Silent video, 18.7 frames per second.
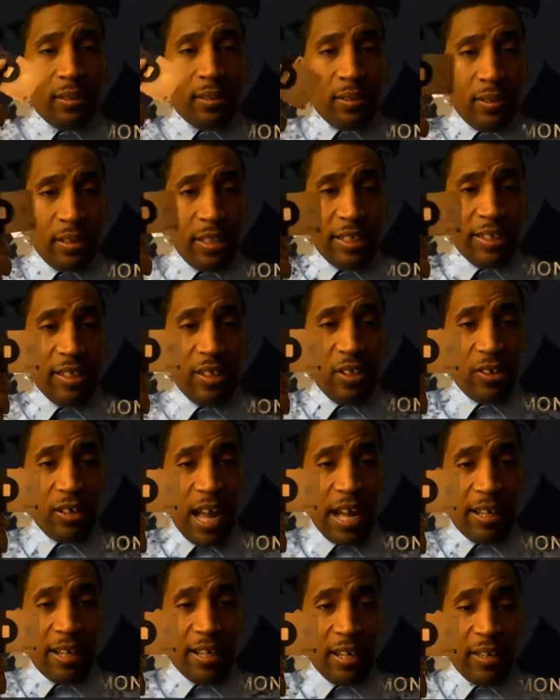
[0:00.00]
This look
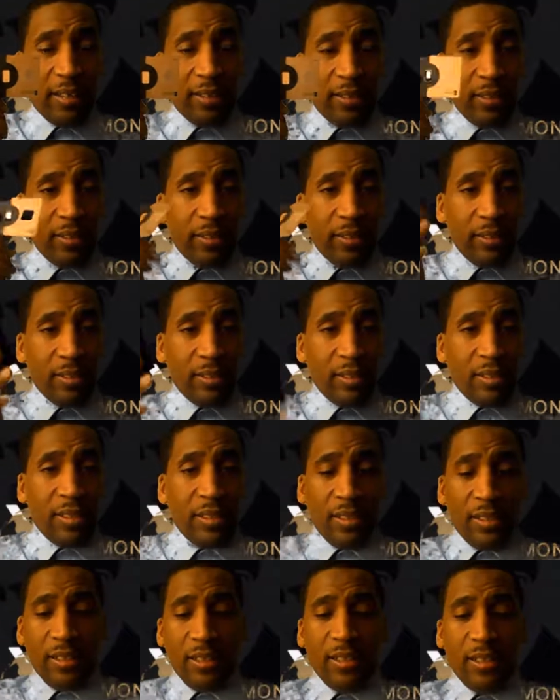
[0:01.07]
like that.
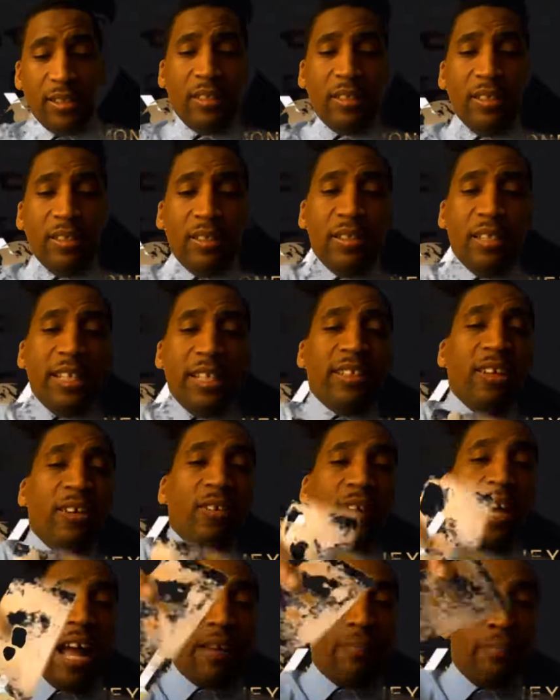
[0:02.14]
This look
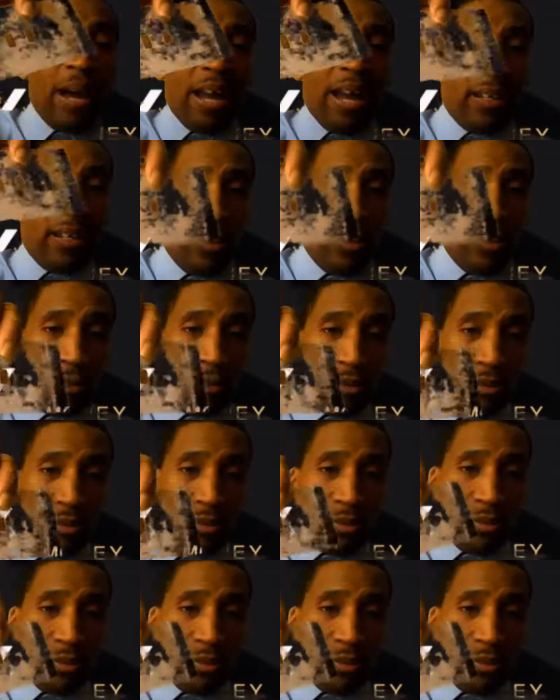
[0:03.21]
like banknotes,